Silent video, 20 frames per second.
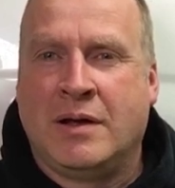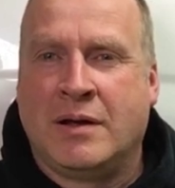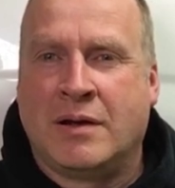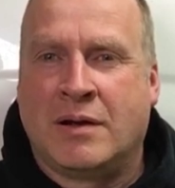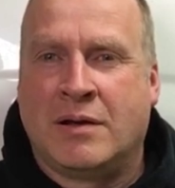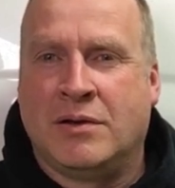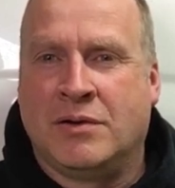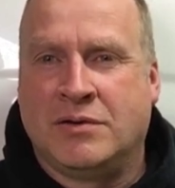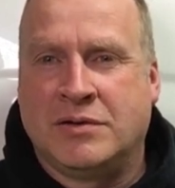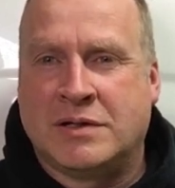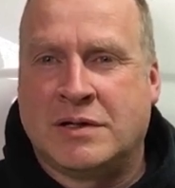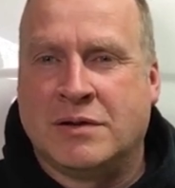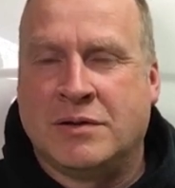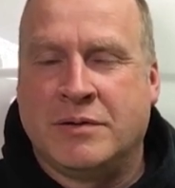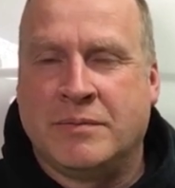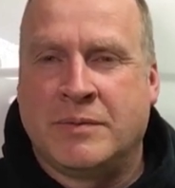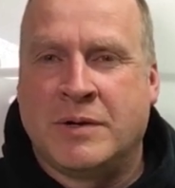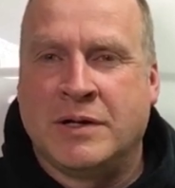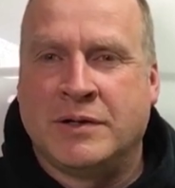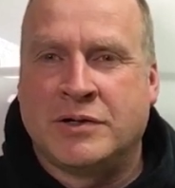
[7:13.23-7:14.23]
closed
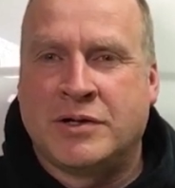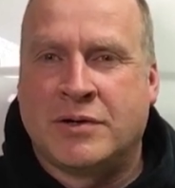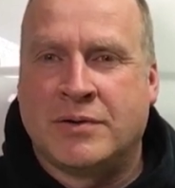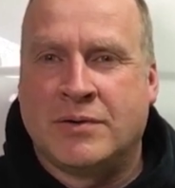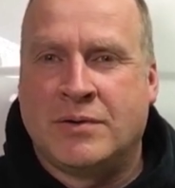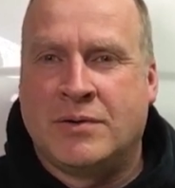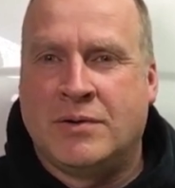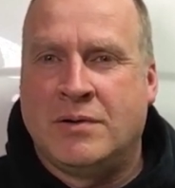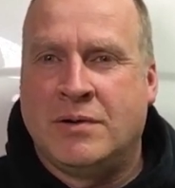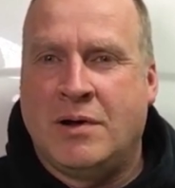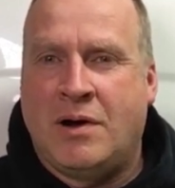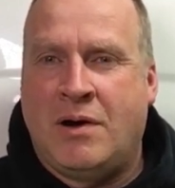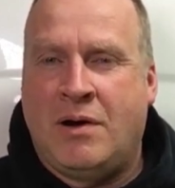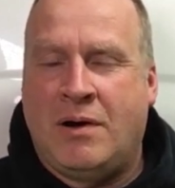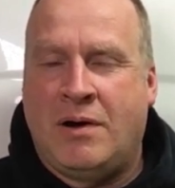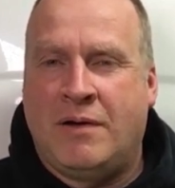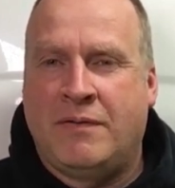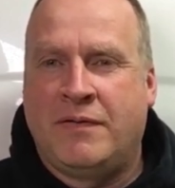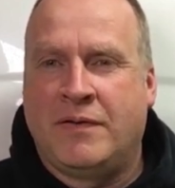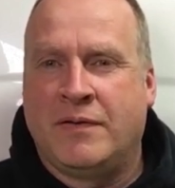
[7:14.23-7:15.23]
loop control
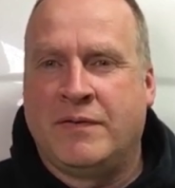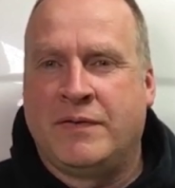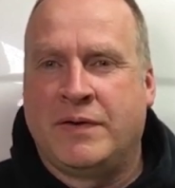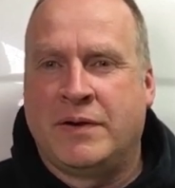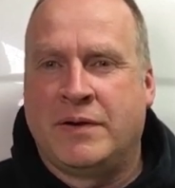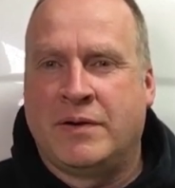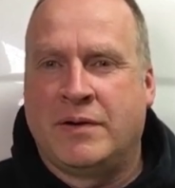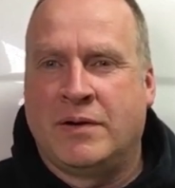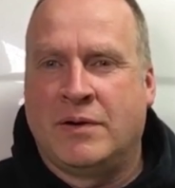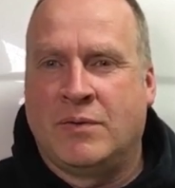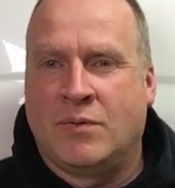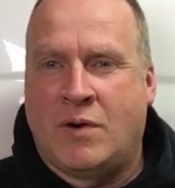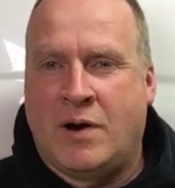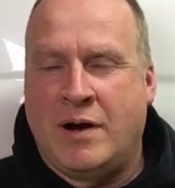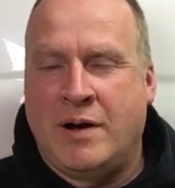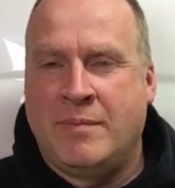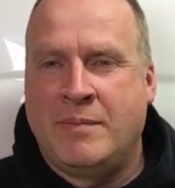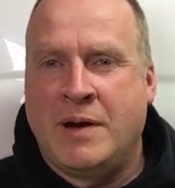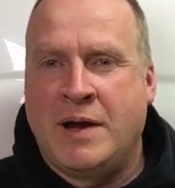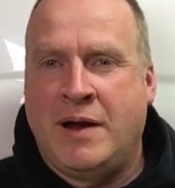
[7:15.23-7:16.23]
off of your
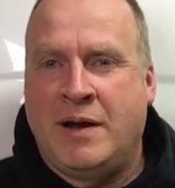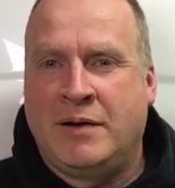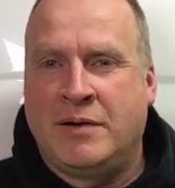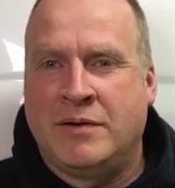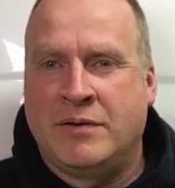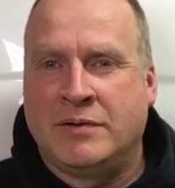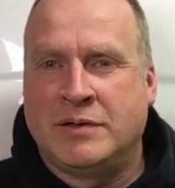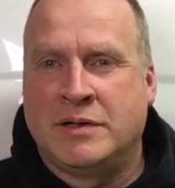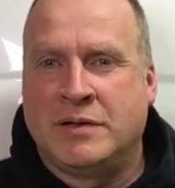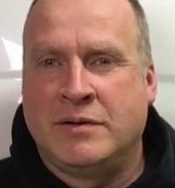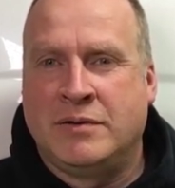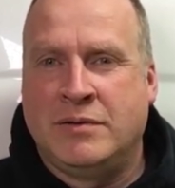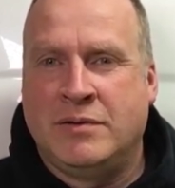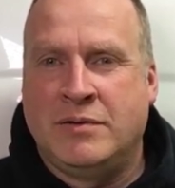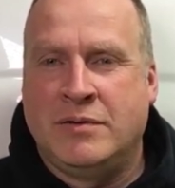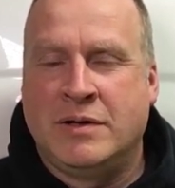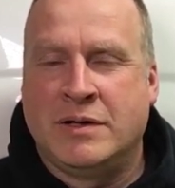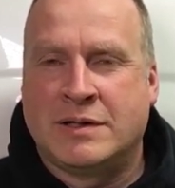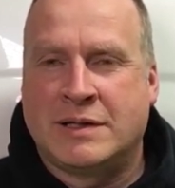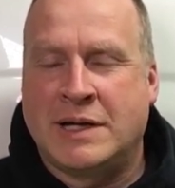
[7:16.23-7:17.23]
wideband
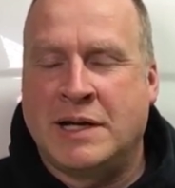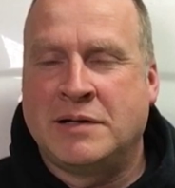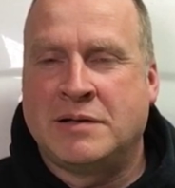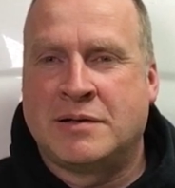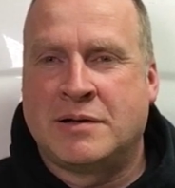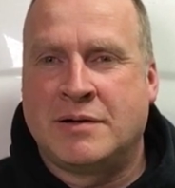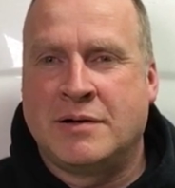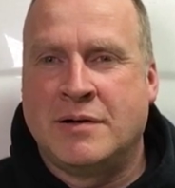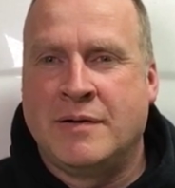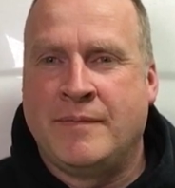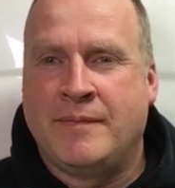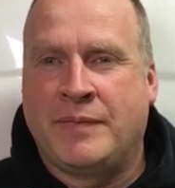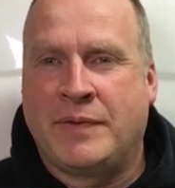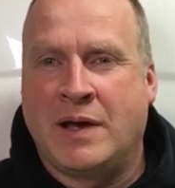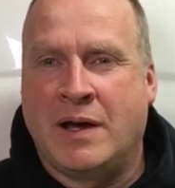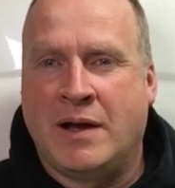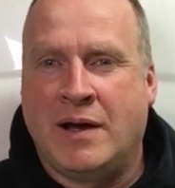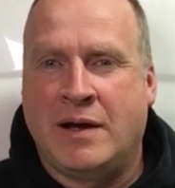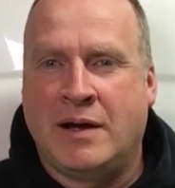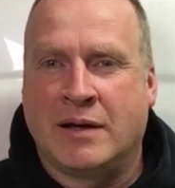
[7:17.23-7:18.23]
O2 sensor,
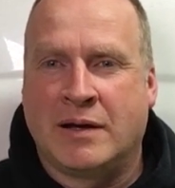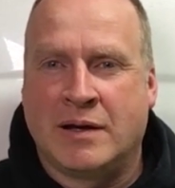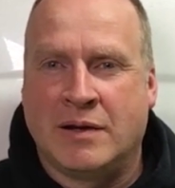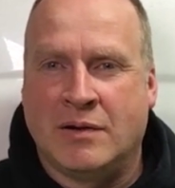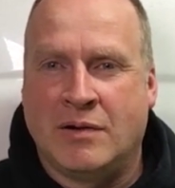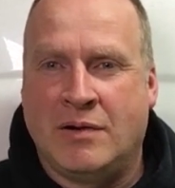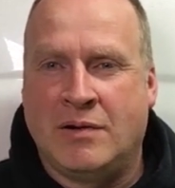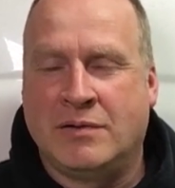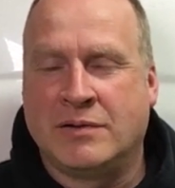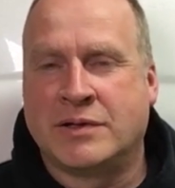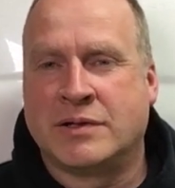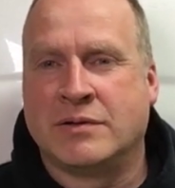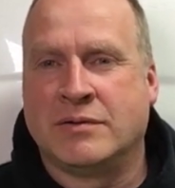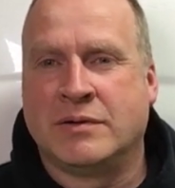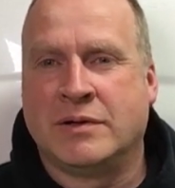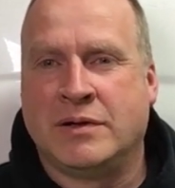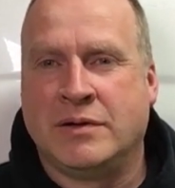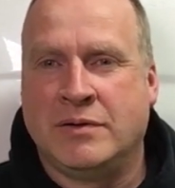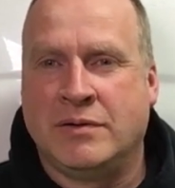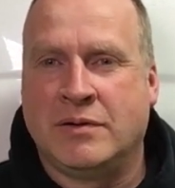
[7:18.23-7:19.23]
and it can also
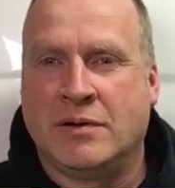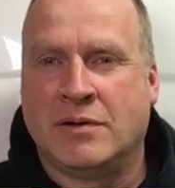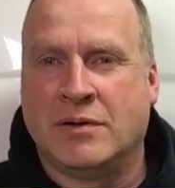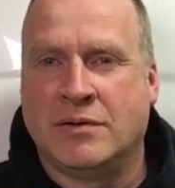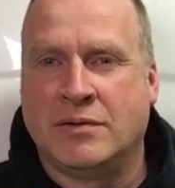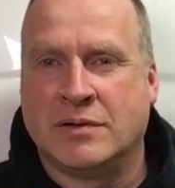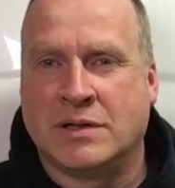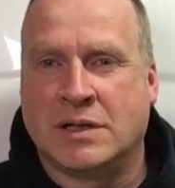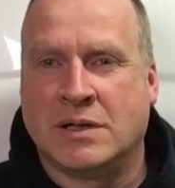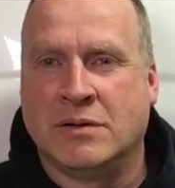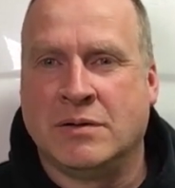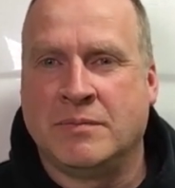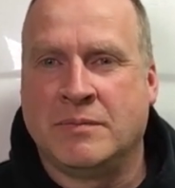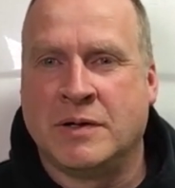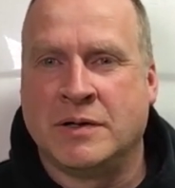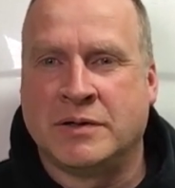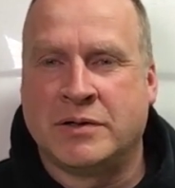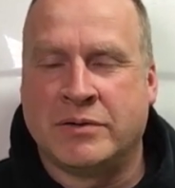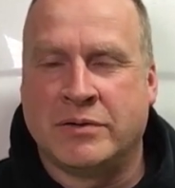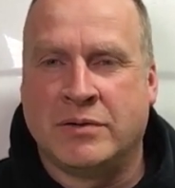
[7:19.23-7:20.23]
do closed loop
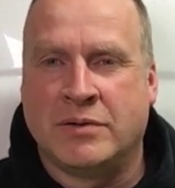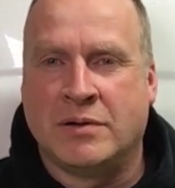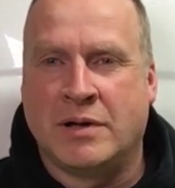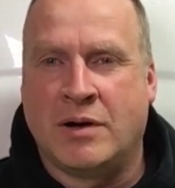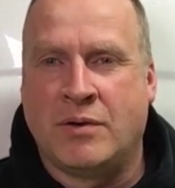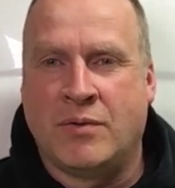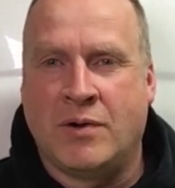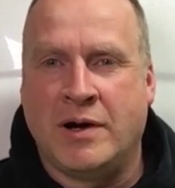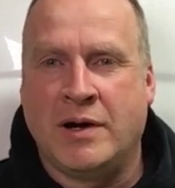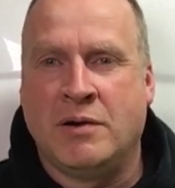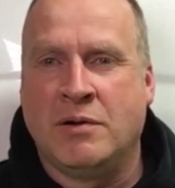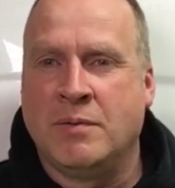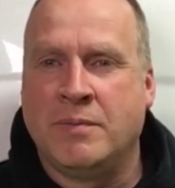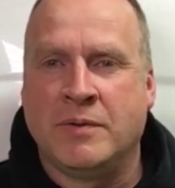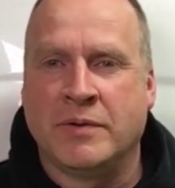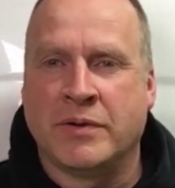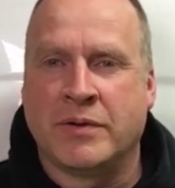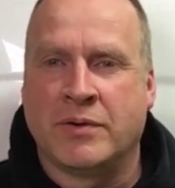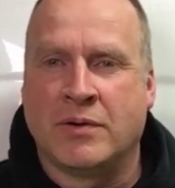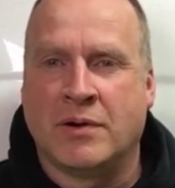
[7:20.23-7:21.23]
control at wide
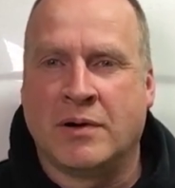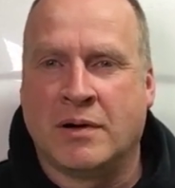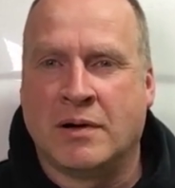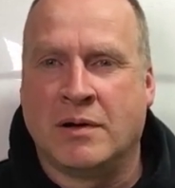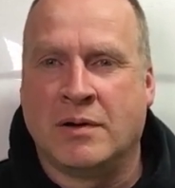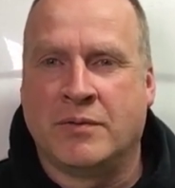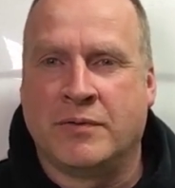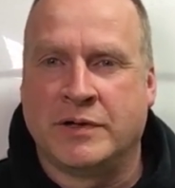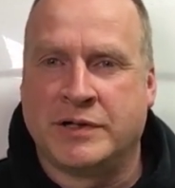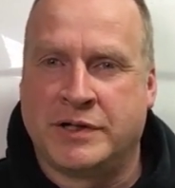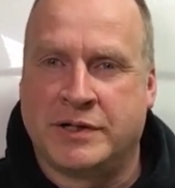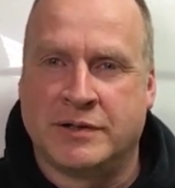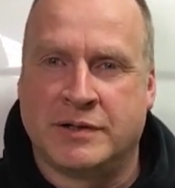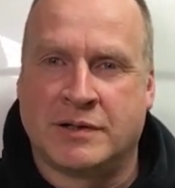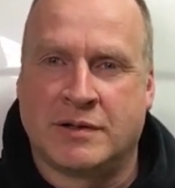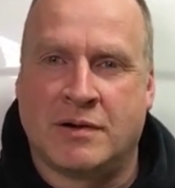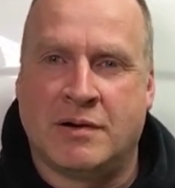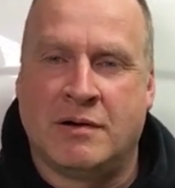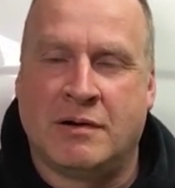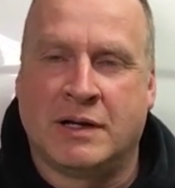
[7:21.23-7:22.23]
open throttle, which your
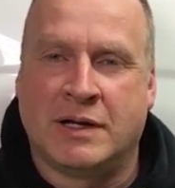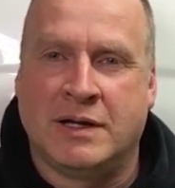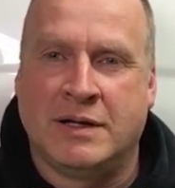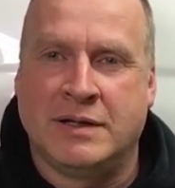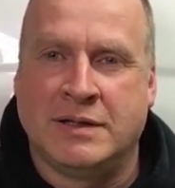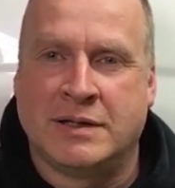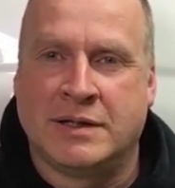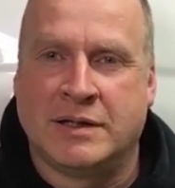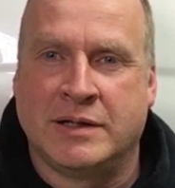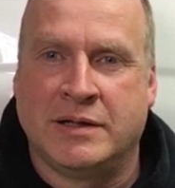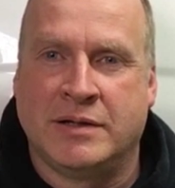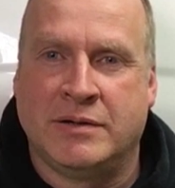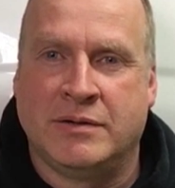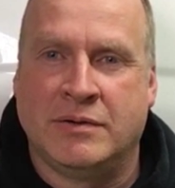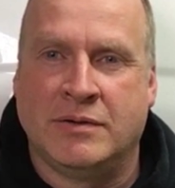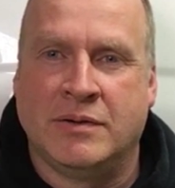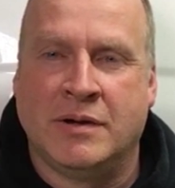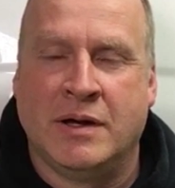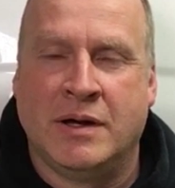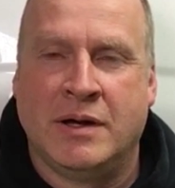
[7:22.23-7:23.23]
stock ECU